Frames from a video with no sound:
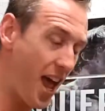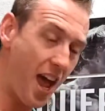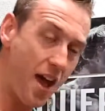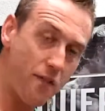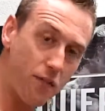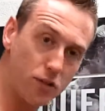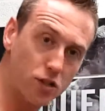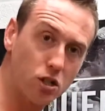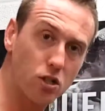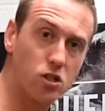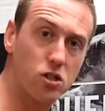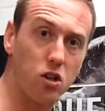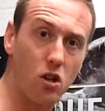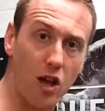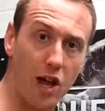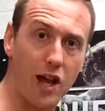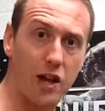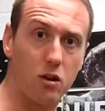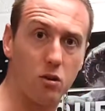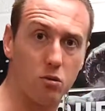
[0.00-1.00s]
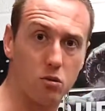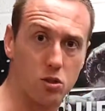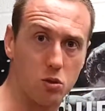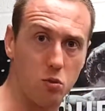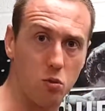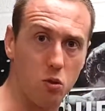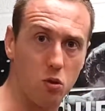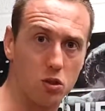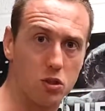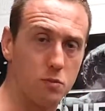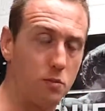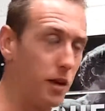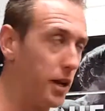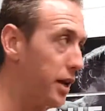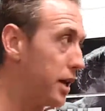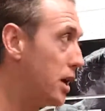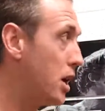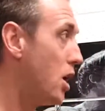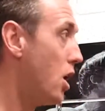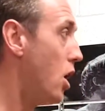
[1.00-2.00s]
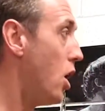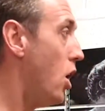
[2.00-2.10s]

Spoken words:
ever so slight angle towards me.